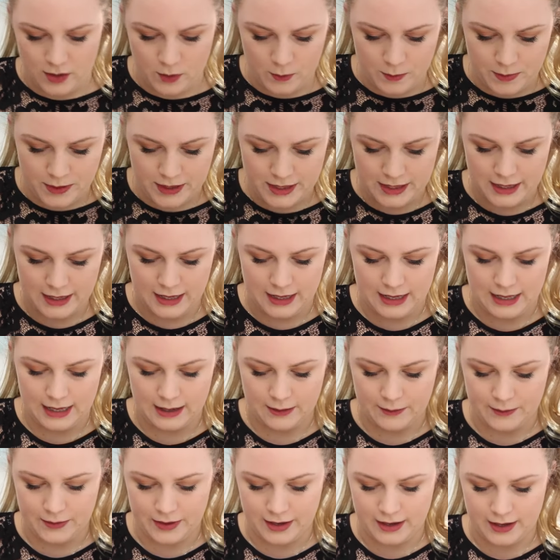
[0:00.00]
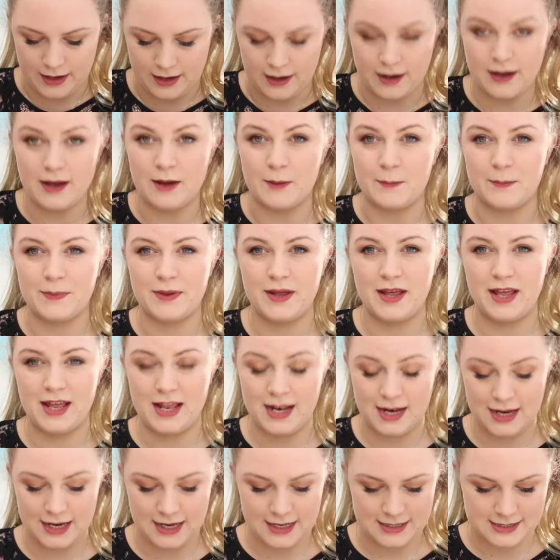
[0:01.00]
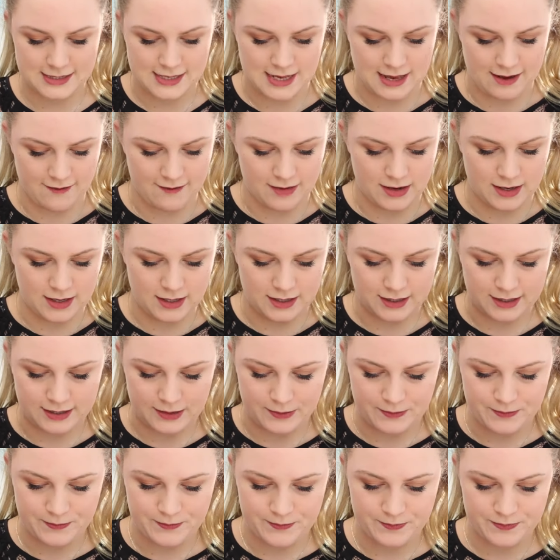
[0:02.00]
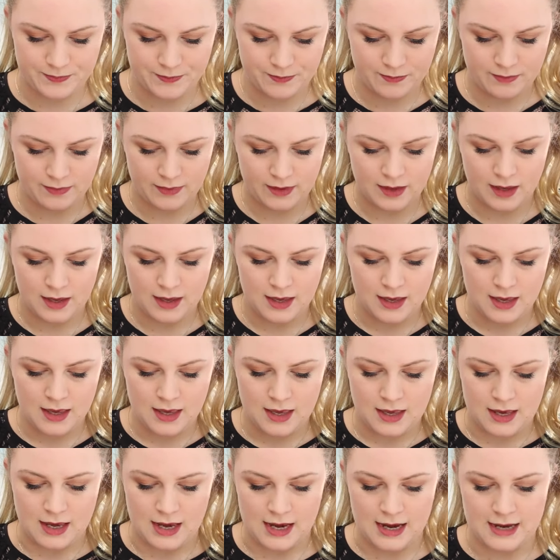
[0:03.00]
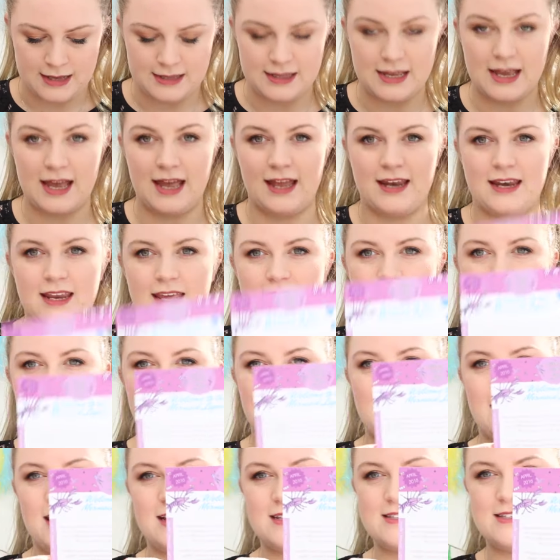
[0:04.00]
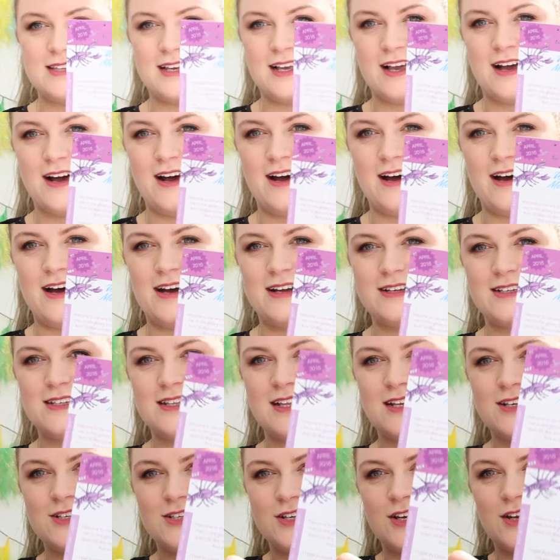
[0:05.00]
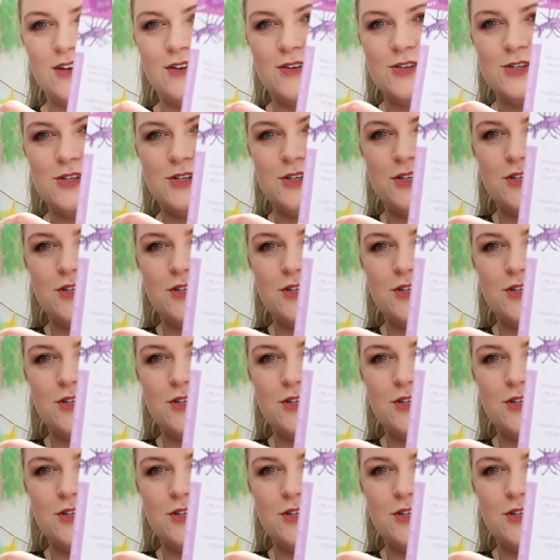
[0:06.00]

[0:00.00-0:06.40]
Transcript: opened that one up have a look. And then here is the card that shows